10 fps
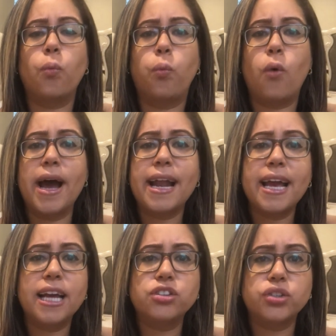when I
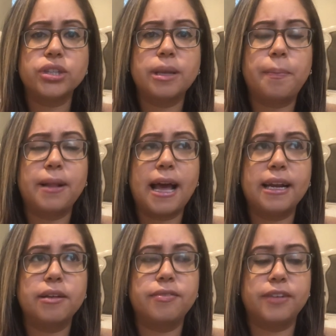entered the
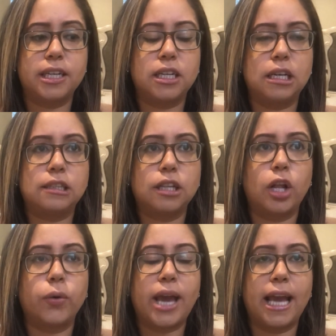Planet Fitness
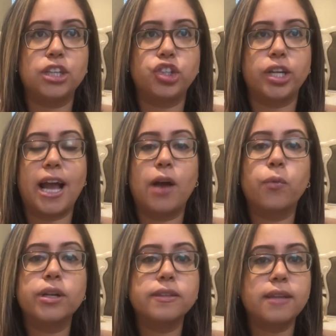location, I
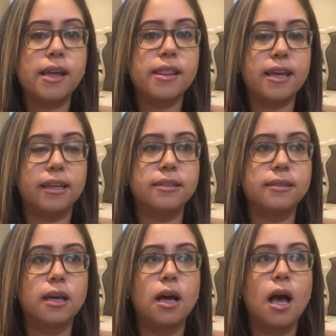will say this,
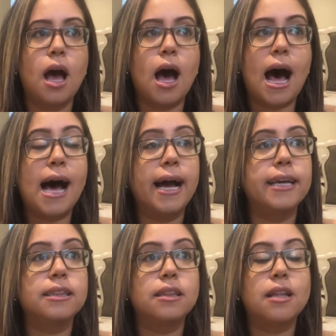
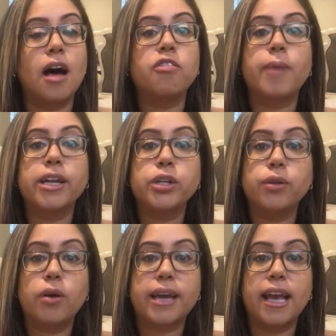I love my new
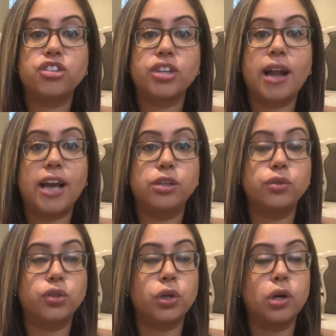location. I
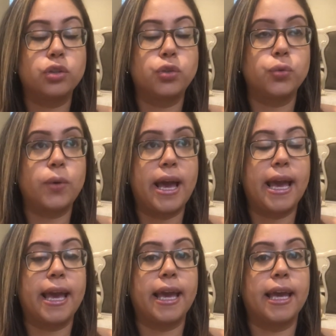used to go to
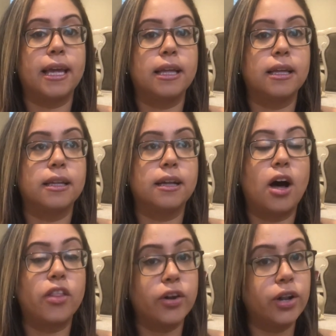a
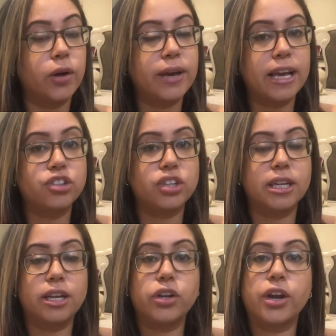other location
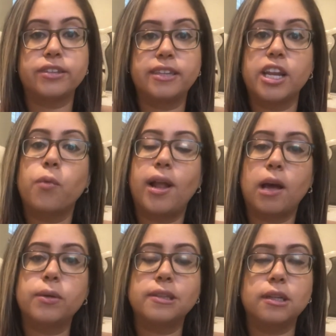in New York City while
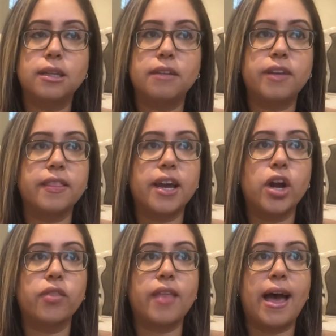I was still living
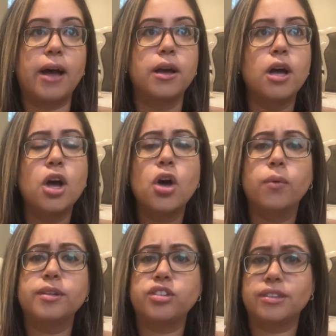there that
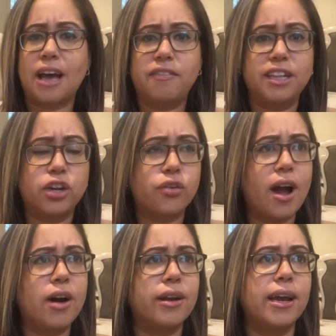was just heavily
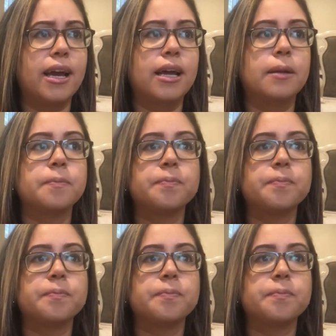crowded,